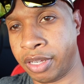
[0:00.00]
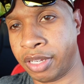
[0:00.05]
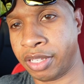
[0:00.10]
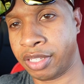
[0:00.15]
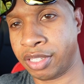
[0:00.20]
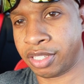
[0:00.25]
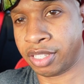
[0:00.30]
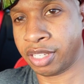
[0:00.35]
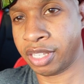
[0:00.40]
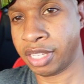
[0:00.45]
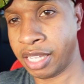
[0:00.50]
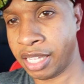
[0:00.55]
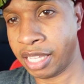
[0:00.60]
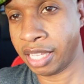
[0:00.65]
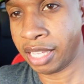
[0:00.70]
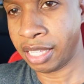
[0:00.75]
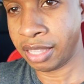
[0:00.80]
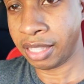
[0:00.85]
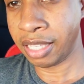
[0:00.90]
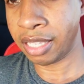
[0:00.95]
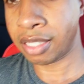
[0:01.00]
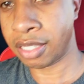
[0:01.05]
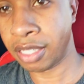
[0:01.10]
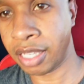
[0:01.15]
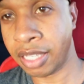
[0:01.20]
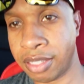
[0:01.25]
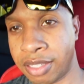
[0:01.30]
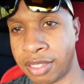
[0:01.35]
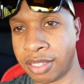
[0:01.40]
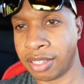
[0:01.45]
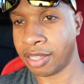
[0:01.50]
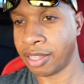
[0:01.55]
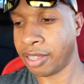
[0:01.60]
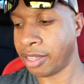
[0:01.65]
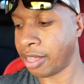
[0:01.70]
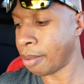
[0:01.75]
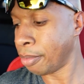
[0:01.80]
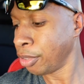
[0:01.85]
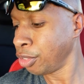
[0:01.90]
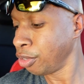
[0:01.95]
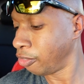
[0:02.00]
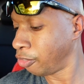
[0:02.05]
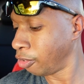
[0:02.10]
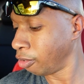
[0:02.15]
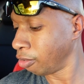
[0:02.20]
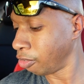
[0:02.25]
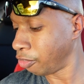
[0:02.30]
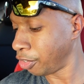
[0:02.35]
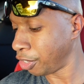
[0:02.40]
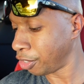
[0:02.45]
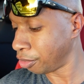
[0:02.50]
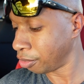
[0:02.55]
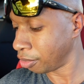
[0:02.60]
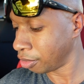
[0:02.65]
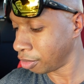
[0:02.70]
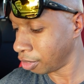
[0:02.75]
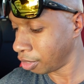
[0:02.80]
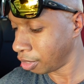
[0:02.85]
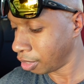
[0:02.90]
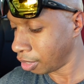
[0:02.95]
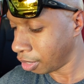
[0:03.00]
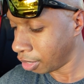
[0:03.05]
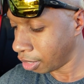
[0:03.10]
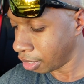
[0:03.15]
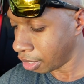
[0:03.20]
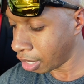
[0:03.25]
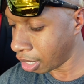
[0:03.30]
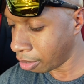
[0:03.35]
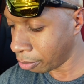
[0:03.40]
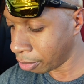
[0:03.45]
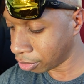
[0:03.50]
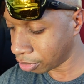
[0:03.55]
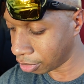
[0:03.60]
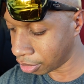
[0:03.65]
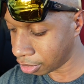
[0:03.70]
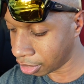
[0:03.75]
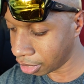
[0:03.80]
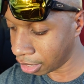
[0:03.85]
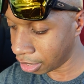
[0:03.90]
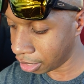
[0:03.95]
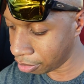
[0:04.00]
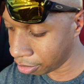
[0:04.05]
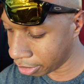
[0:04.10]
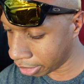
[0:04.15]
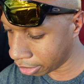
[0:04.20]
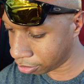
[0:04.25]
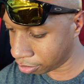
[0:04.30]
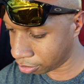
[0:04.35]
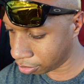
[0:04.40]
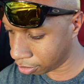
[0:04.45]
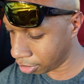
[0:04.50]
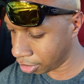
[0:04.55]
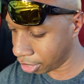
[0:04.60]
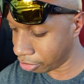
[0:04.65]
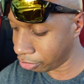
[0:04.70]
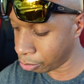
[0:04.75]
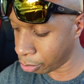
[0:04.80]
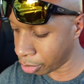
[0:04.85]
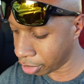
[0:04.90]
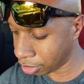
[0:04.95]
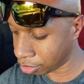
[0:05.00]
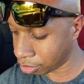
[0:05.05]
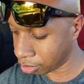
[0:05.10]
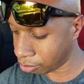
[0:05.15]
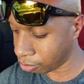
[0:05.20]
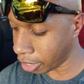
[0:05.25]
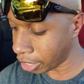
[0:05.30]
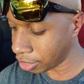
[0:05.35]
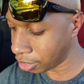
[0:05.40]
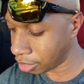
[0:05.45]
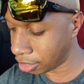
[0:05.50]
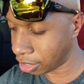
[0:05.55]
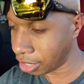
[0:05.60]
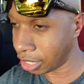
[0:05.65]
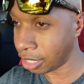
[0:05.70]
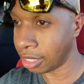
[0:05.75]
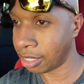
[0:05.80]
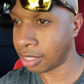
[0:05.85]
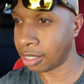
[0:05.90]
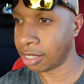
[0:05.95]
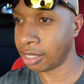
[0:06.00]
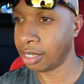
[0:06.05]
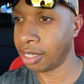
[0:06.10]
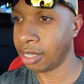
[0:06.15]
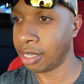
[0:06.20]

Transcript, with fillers: Look at this, these seats. I'm gonna do a full review. Everyone's gonna see it. You guys, everyone's gonna watch and see this.